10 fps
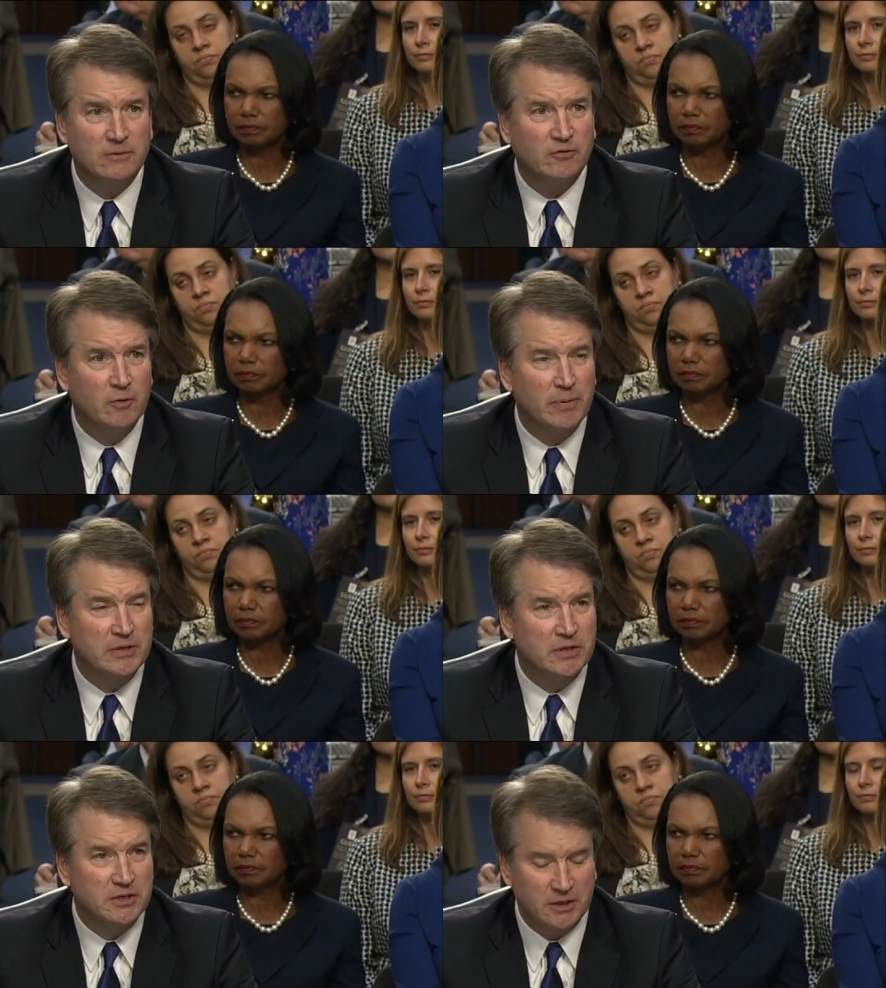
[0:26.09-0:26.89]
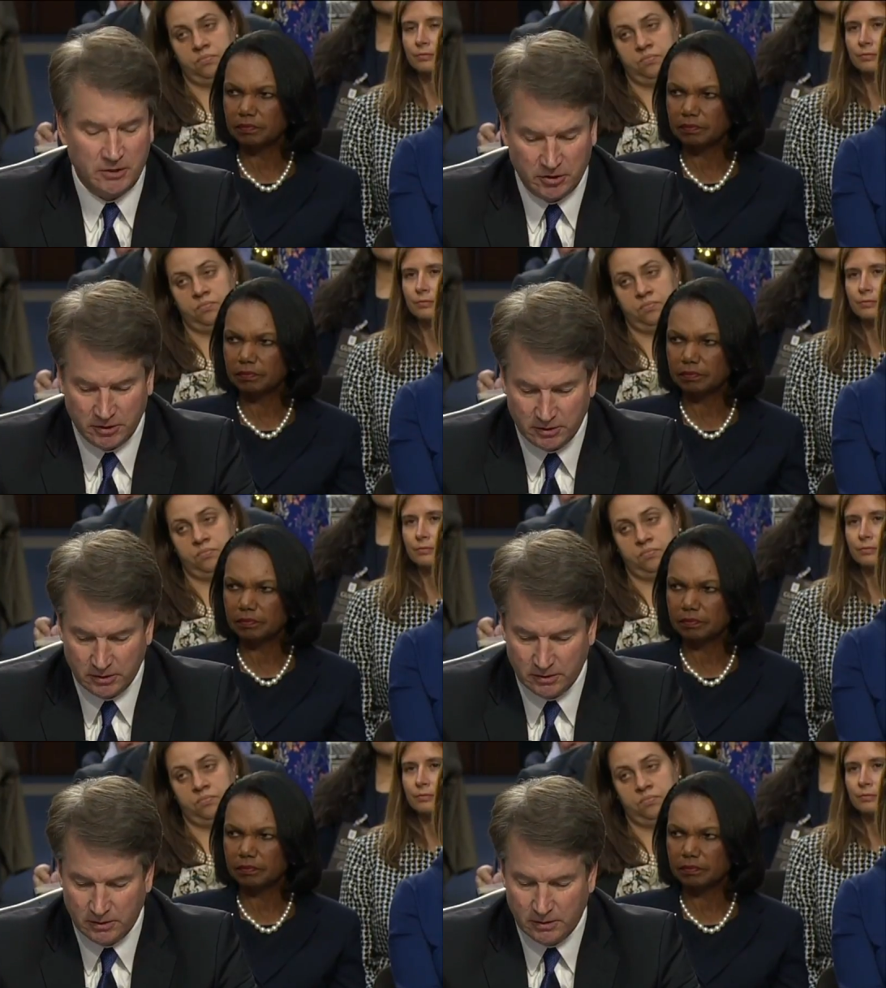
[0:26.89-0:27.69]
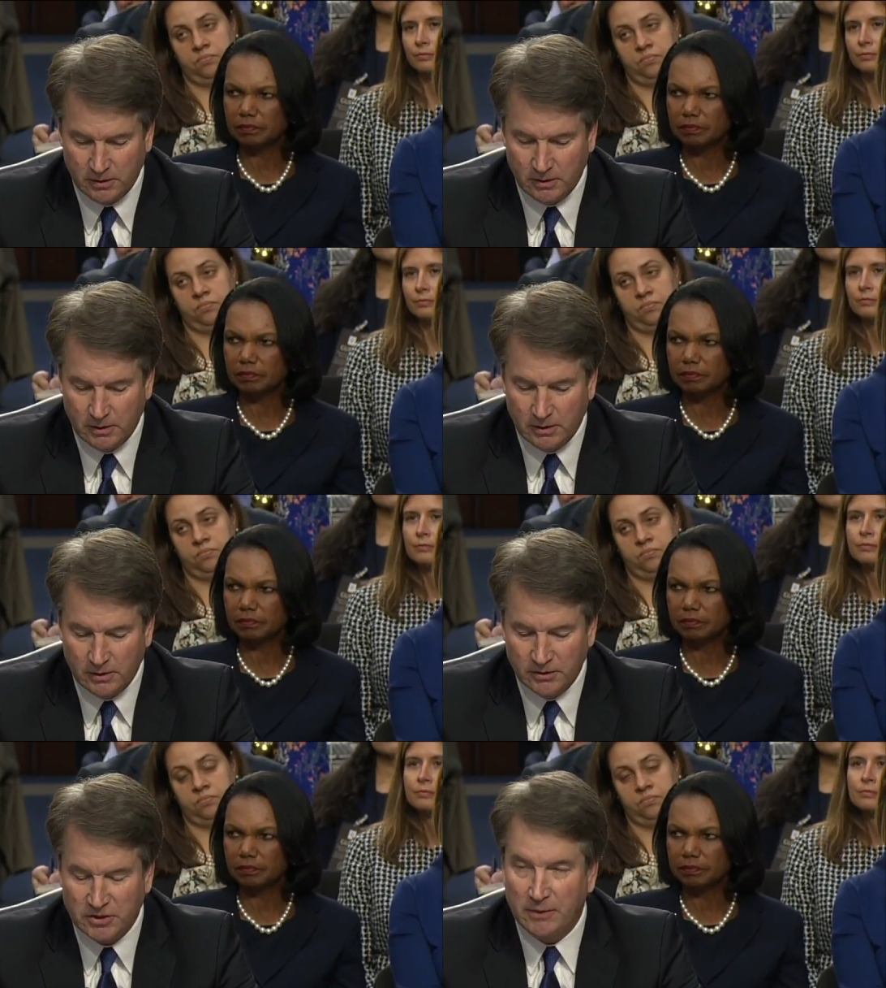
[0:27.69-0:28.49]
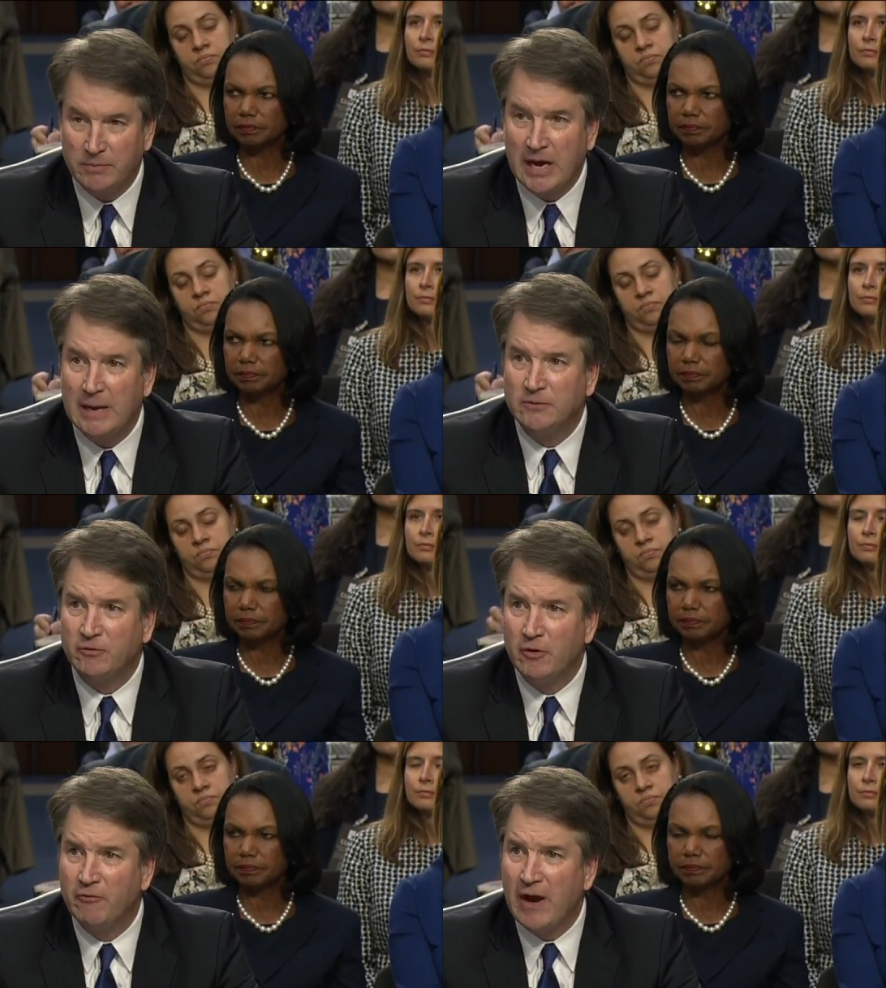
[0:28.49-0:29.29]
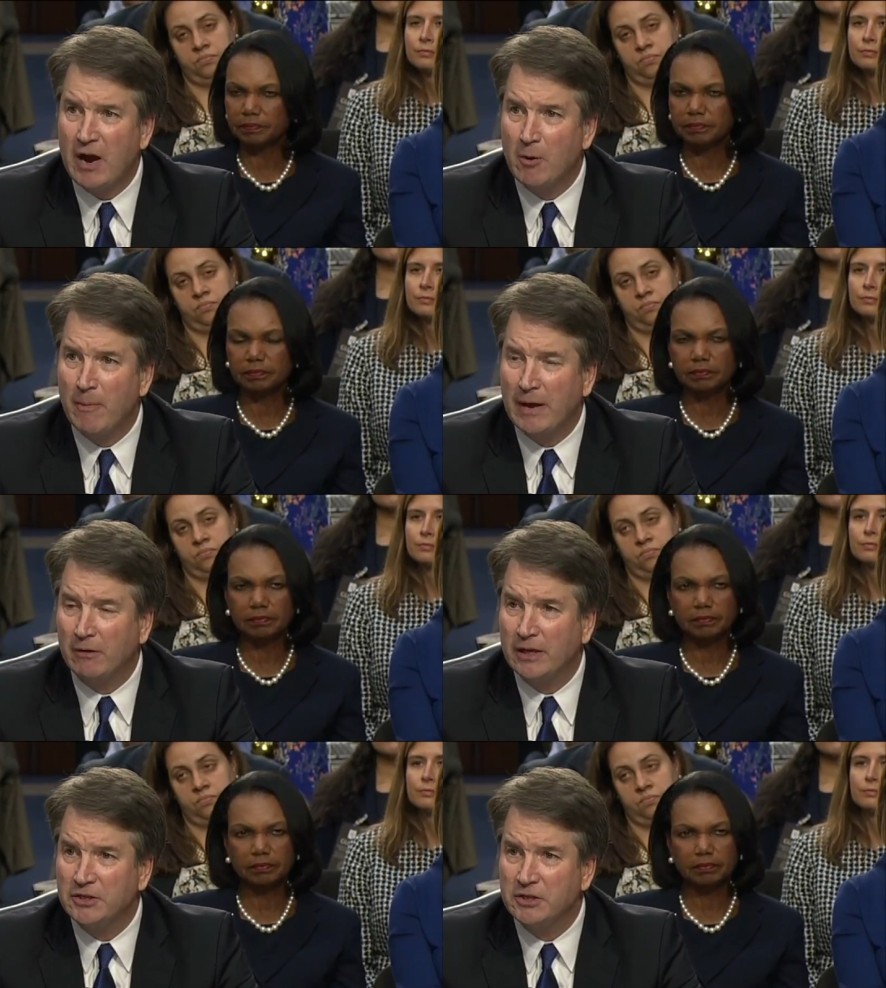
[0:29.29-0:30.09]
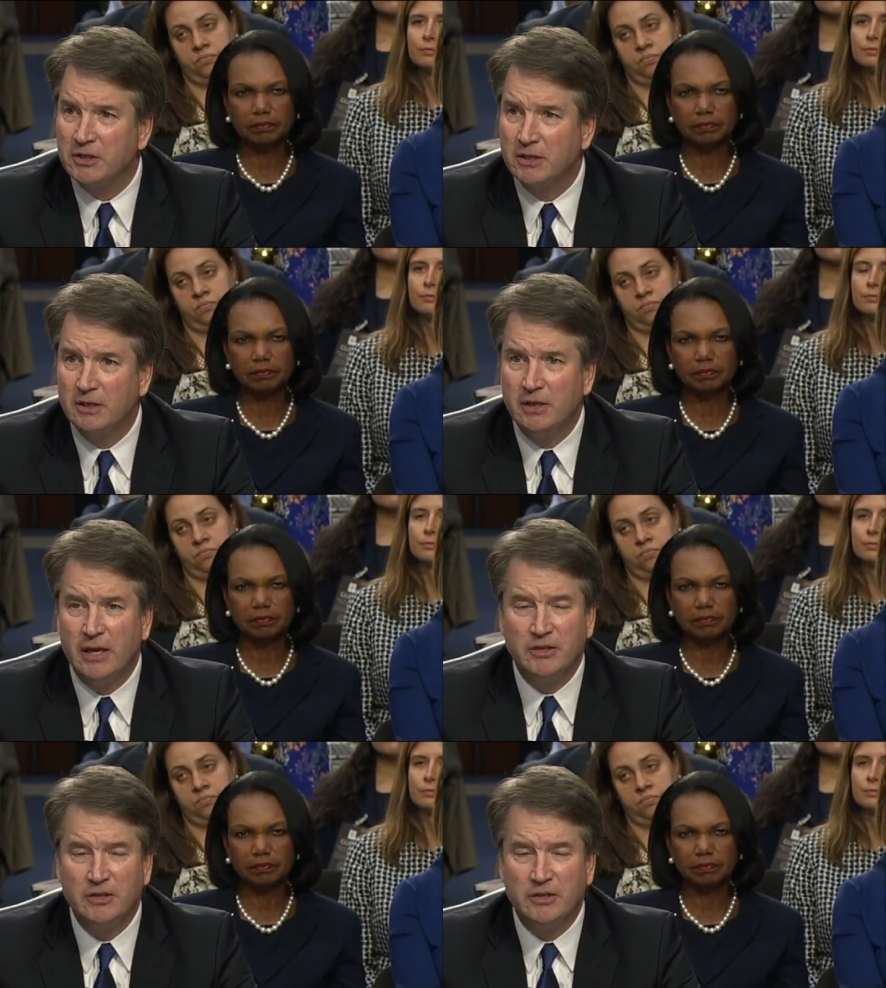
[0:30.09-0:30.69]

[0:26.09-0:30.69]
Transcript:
Speaker 1: guns, executive power, and other high profile issues